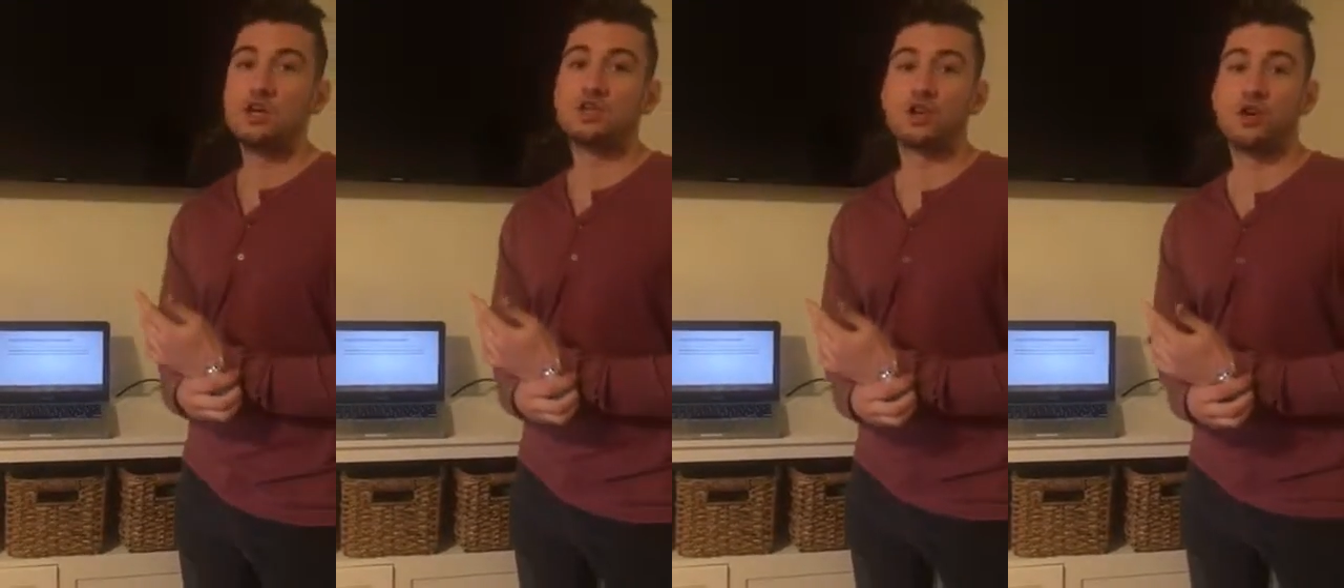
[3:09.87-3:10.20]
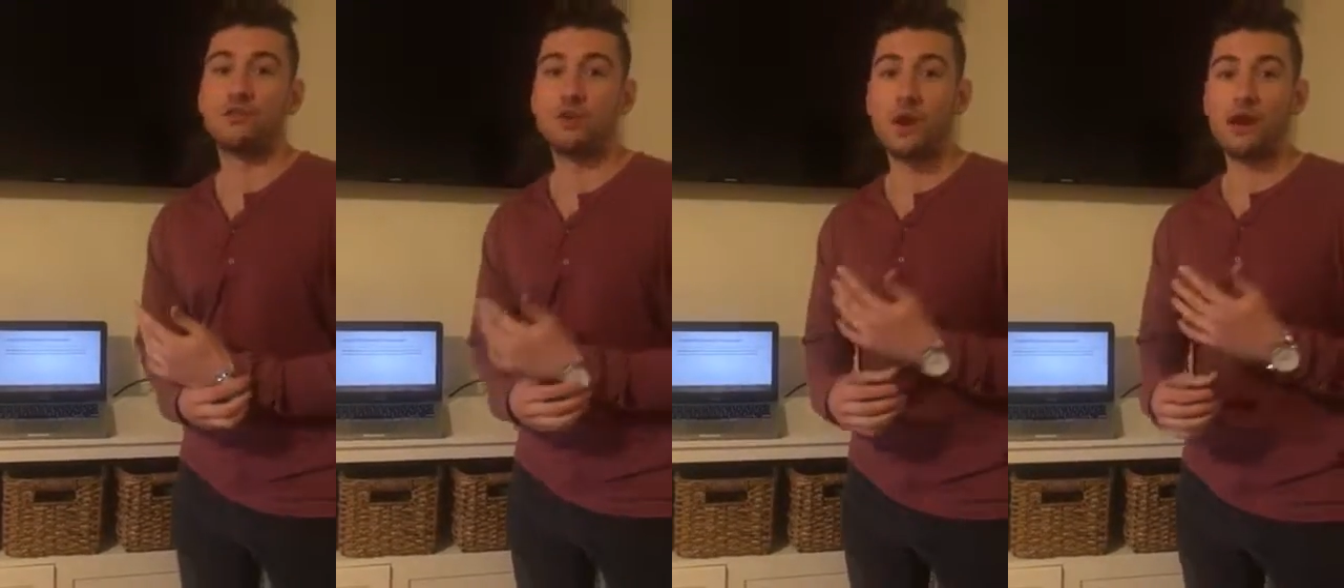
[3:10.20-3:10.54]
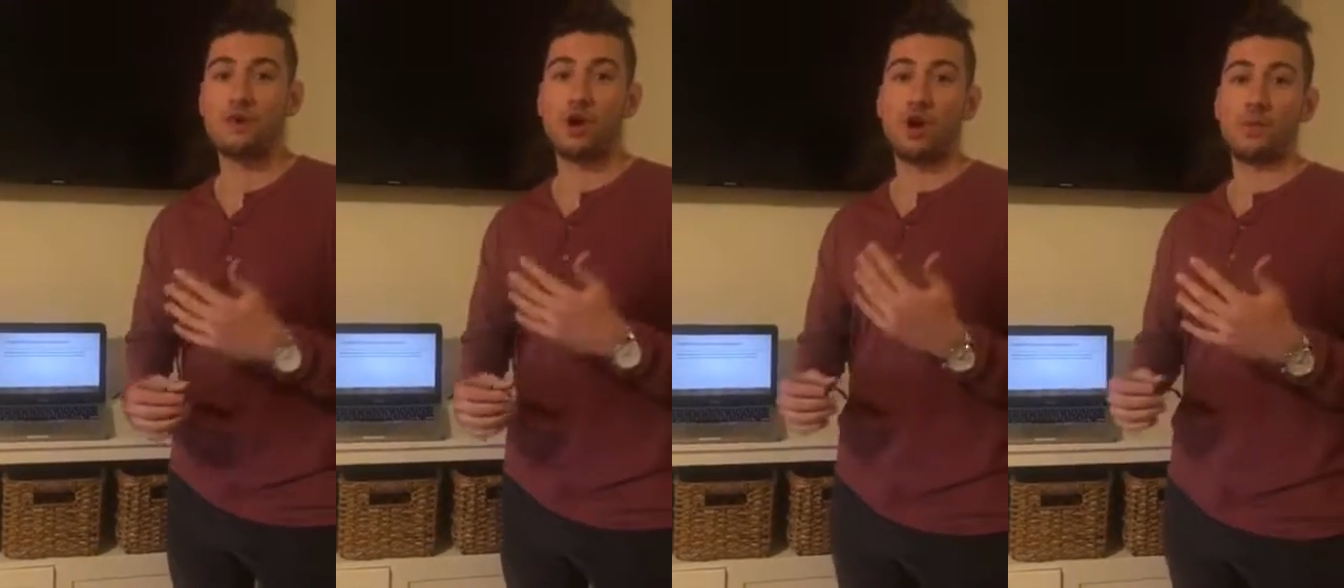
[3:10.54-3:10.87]
So if you
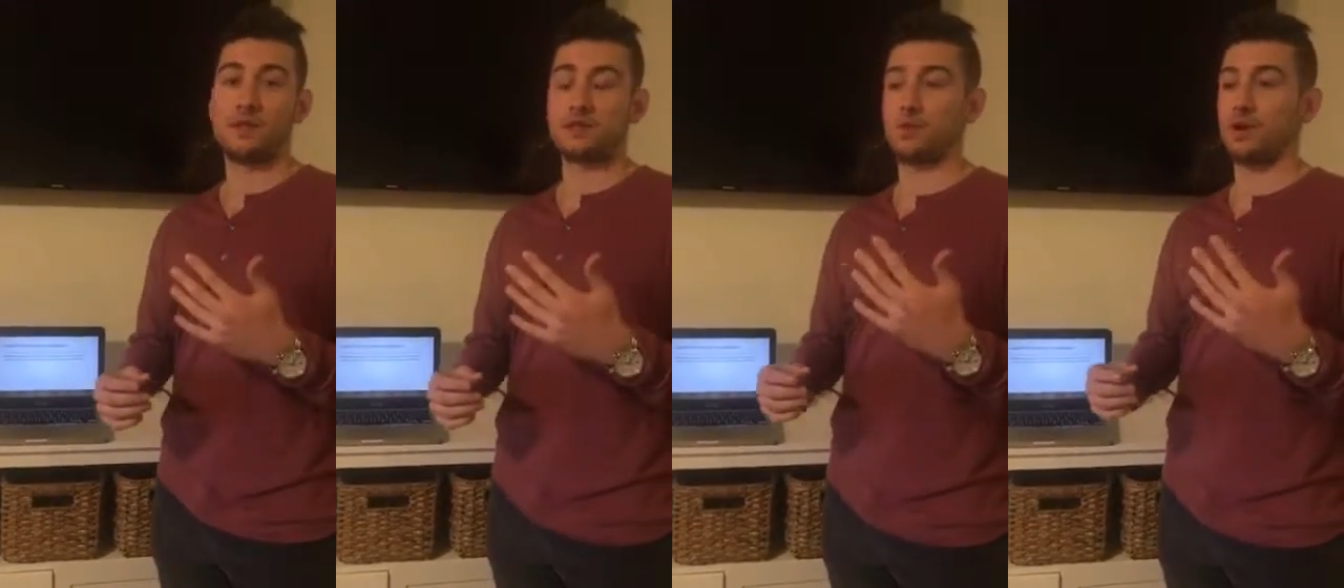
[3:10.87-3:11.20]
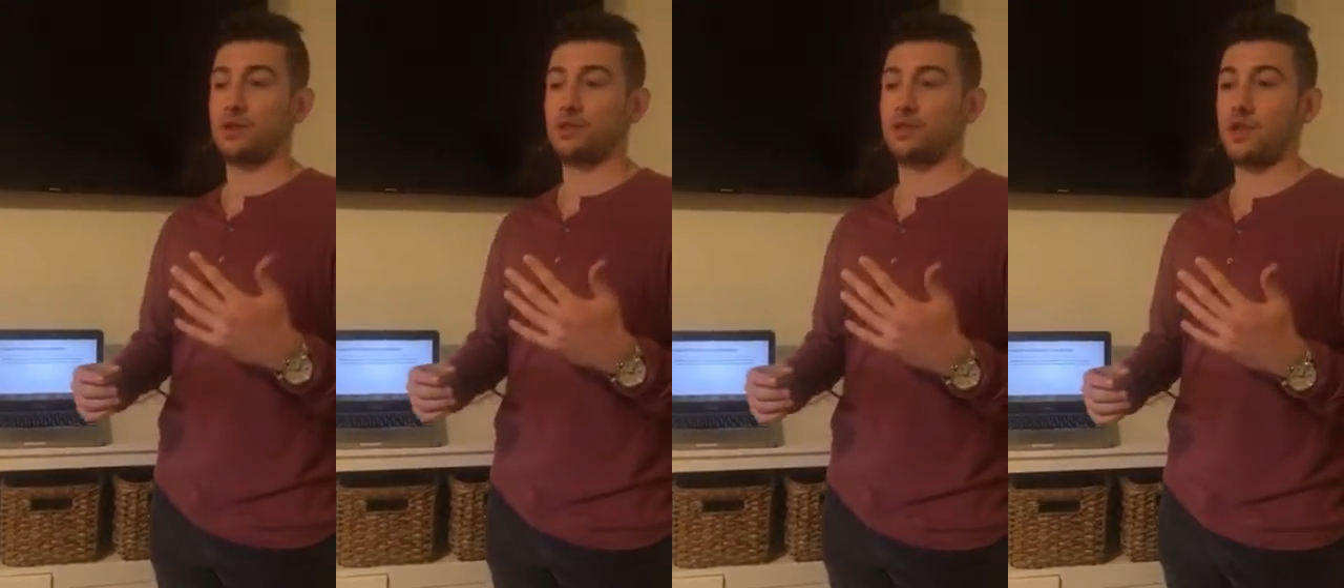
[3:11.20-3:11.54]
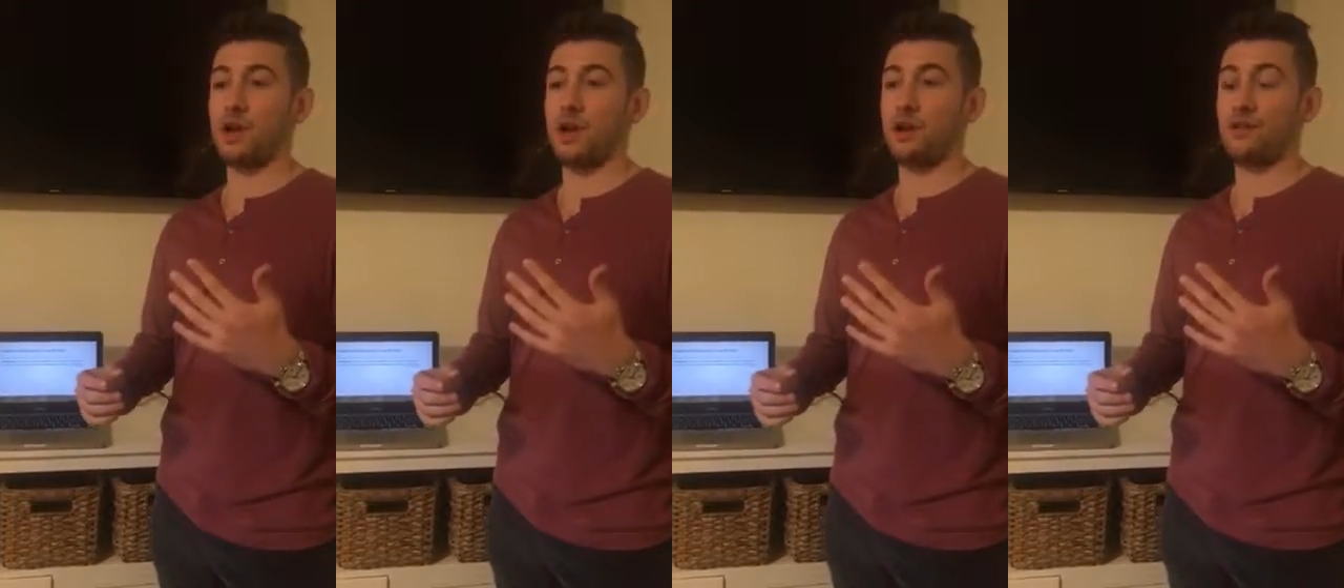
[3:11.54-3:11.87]
have a home that's worth
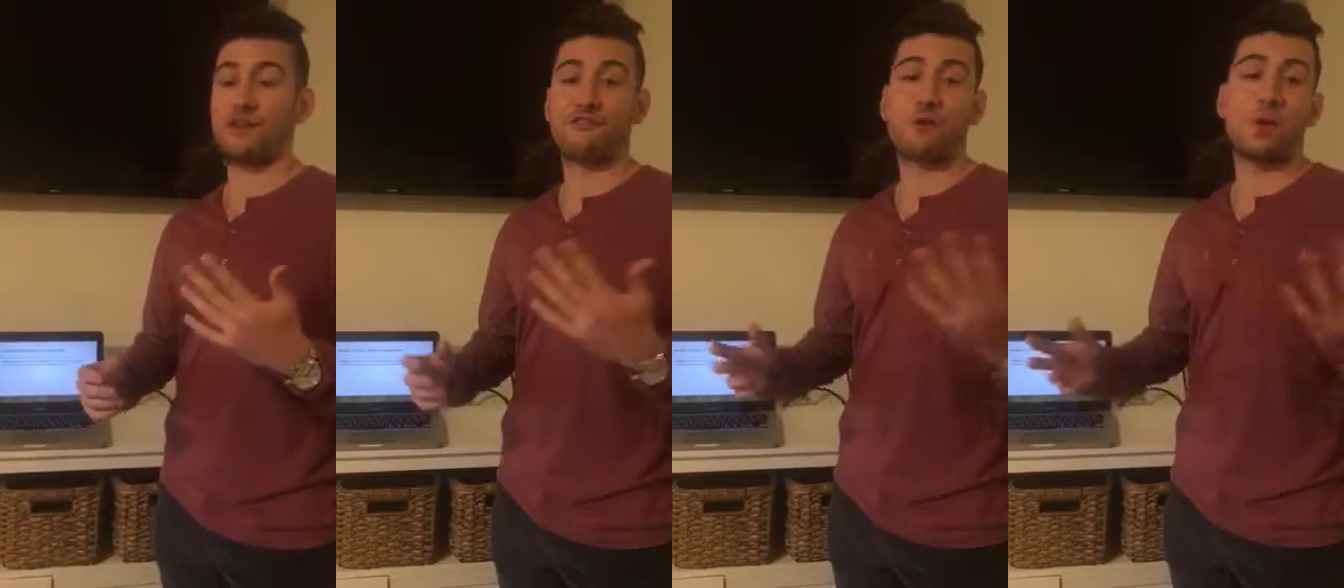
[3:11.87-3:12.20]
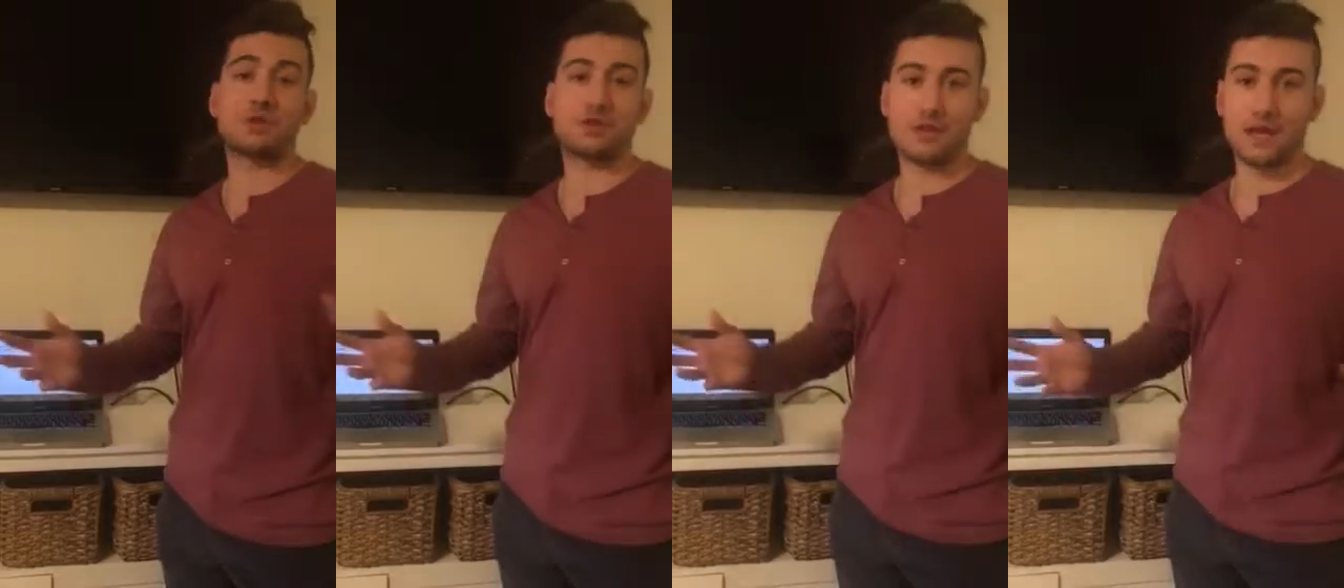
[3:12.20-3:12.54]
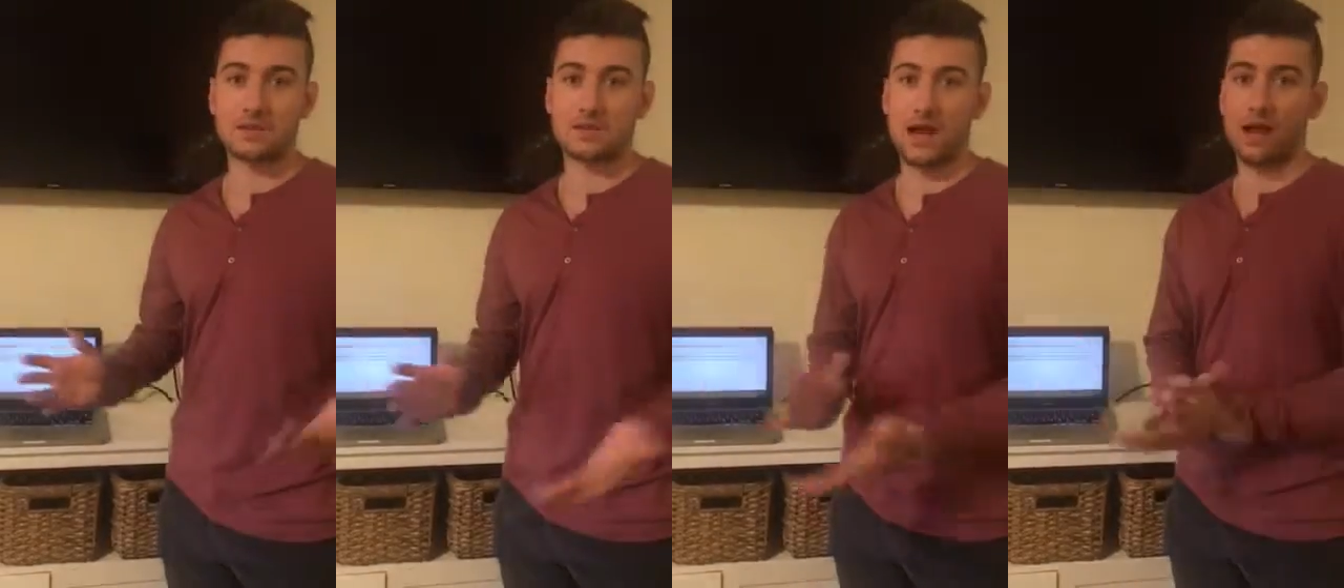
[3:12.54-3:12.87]
around
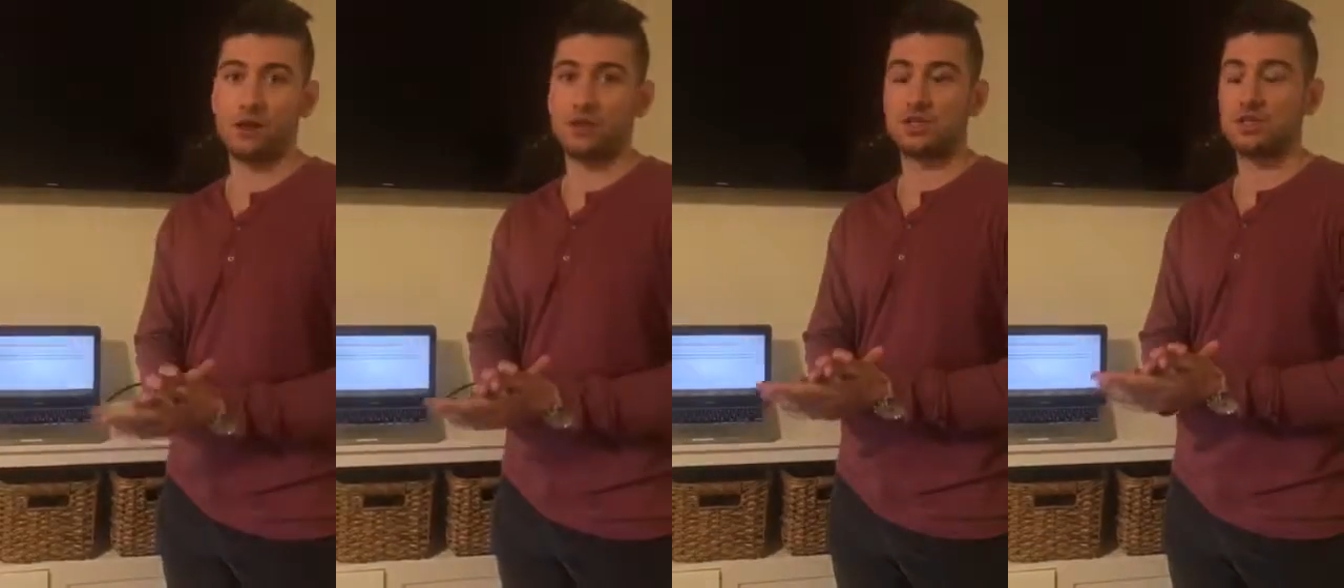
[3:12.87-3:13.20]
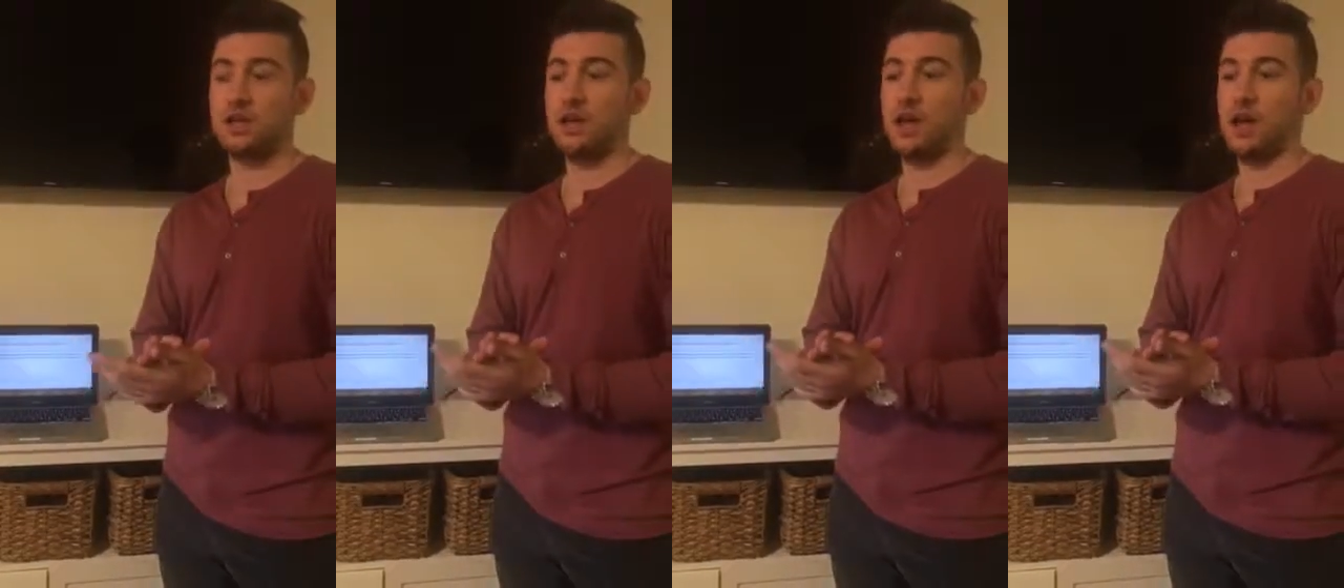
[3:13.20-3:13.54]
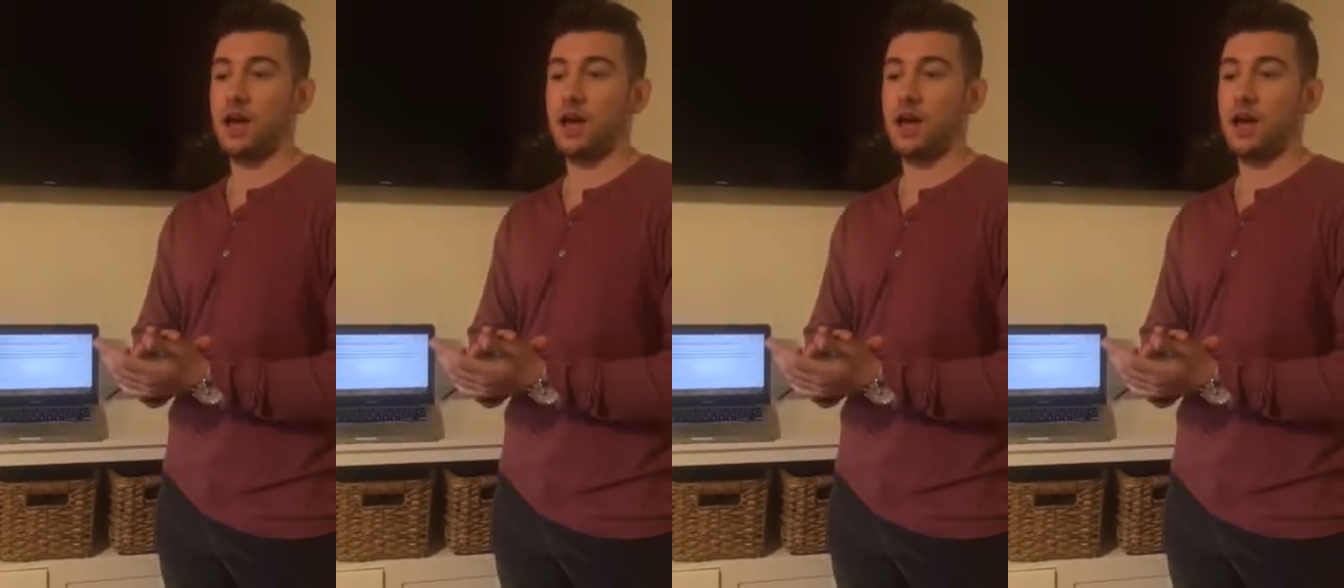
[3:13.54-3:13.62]
$400,000,